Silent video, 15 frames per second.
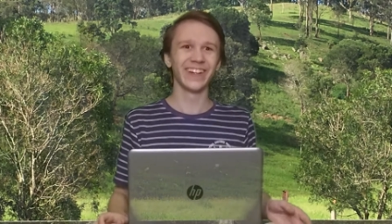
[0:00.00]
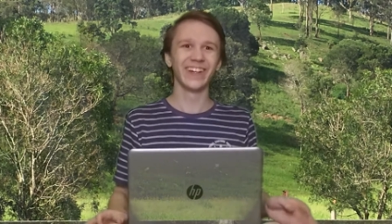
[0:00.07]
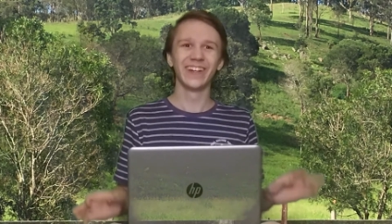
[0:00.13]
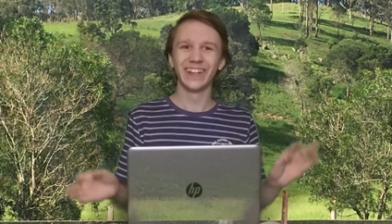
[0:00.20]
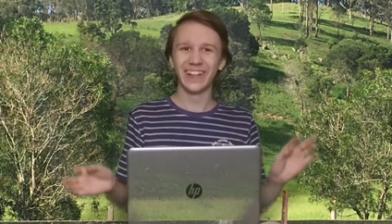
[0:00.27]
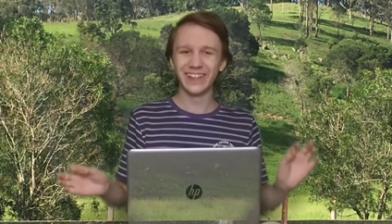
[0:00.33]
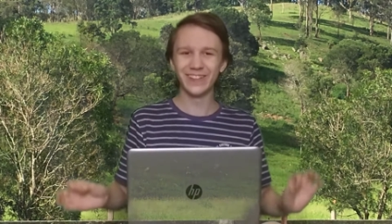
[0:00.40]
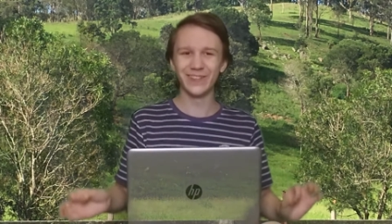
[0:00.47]

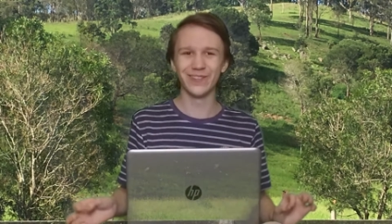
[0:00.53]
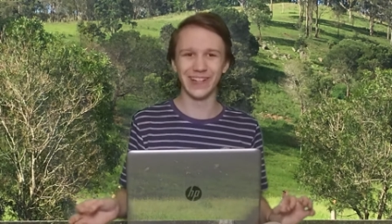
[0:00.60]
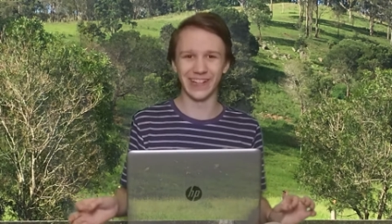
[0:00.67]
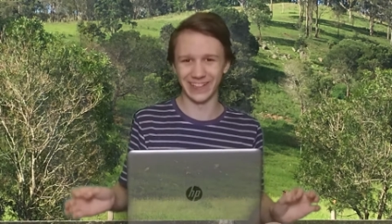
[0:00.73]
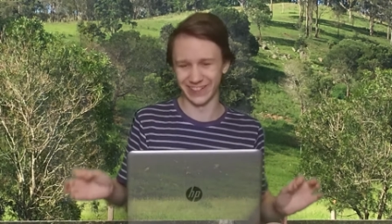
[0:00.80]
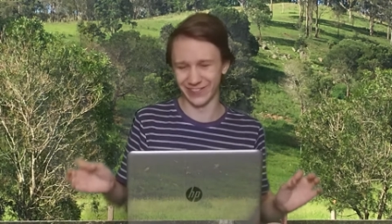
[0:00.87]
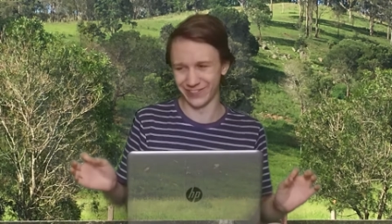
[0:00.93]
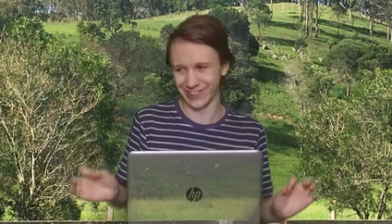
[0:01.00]
Handsome Jack is
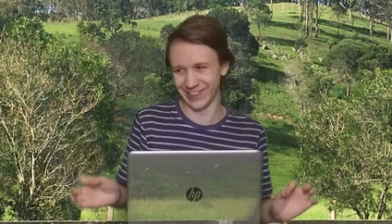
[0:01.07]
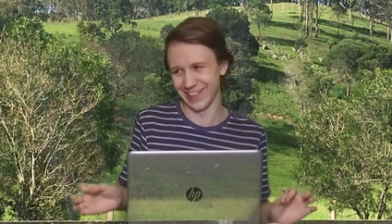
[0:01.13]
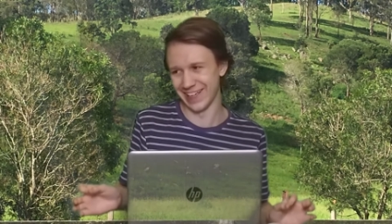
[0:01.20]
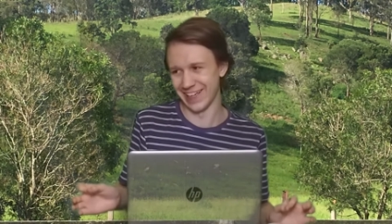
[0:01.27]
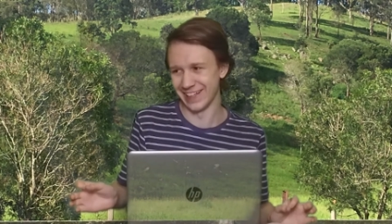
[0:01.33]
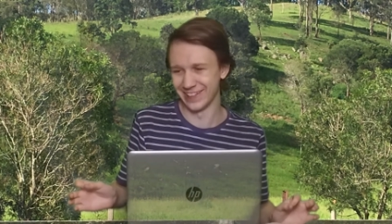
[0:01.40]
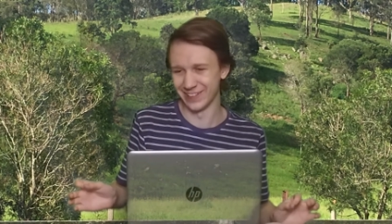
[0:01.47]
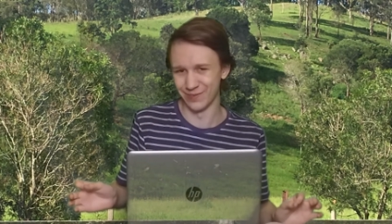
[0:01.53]
fucking
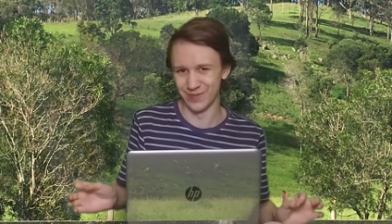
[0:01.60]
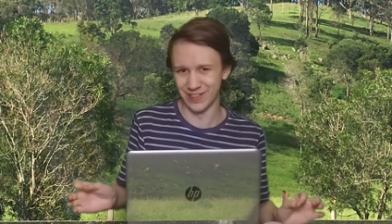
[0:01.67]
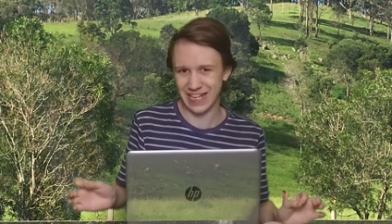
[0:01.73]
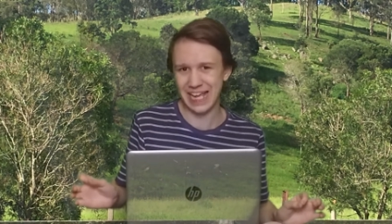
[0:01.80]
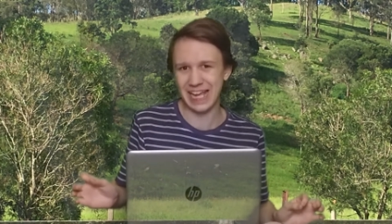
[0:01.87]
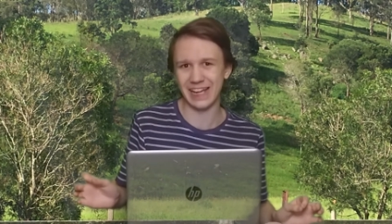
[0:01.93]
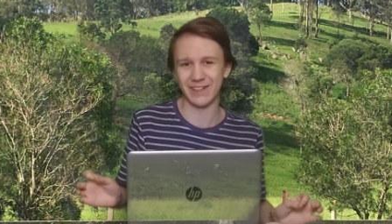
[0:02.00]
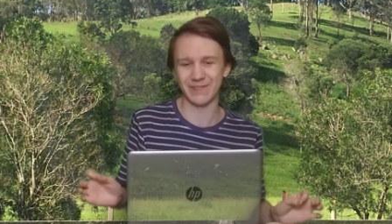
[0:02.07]
Handsome
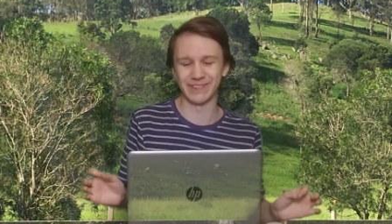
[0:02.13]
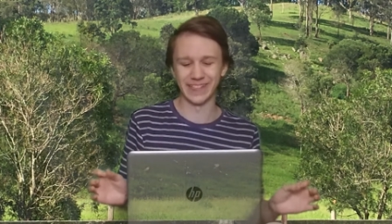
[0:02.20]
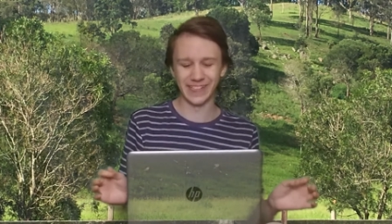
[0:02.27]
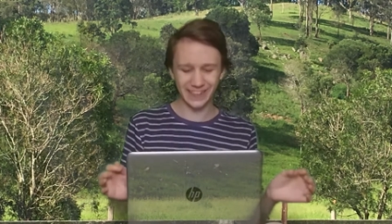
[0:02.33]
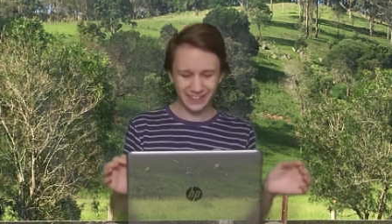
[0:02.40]
Jack, man.